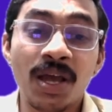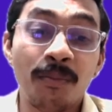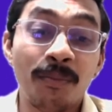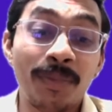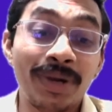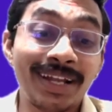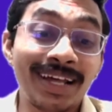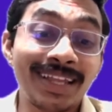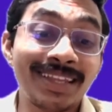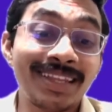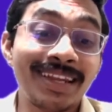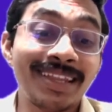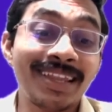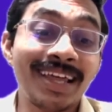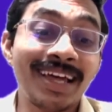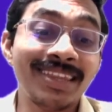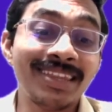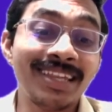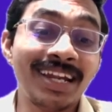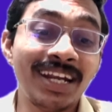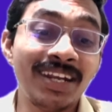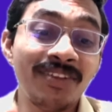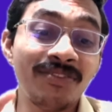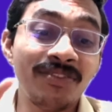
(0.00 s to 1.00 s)
But other than
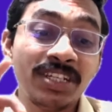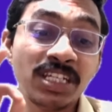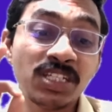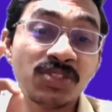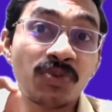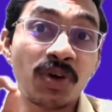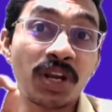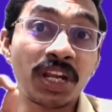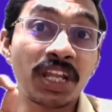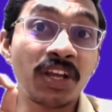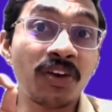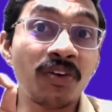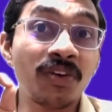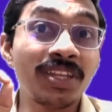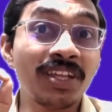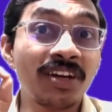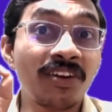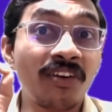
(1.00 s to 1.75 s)
that, which is working on the